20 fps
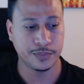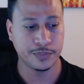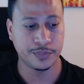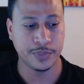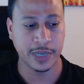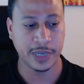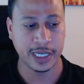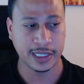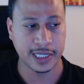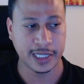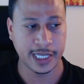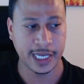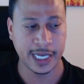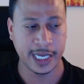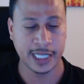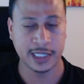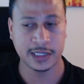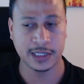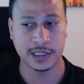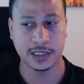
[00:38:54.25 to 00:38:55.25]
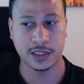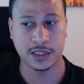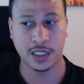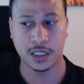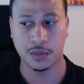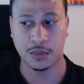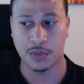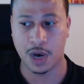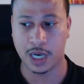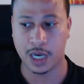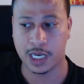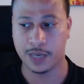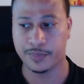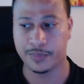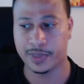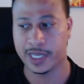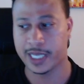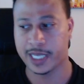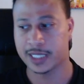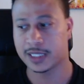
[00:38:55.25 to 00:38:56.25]
bring things to the
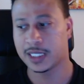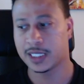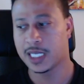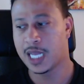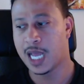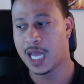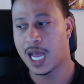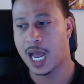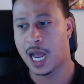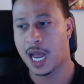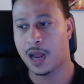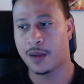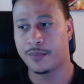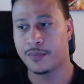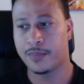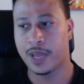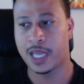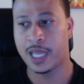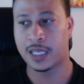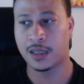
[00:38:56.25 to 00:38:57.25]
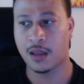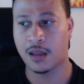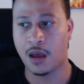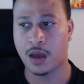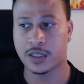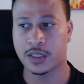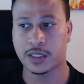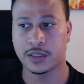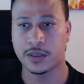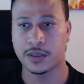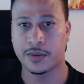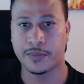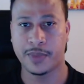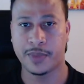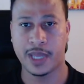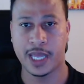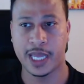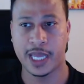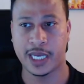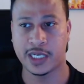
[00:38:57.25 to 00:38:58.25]
marketplace, and launch them
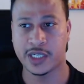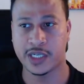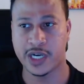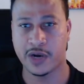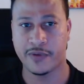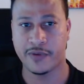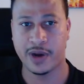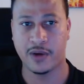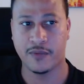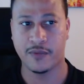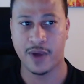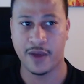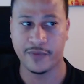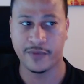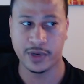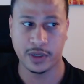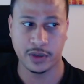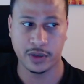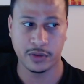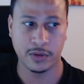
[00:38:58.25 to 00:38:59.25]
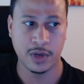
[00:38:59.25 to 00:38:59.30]
and generate revenue,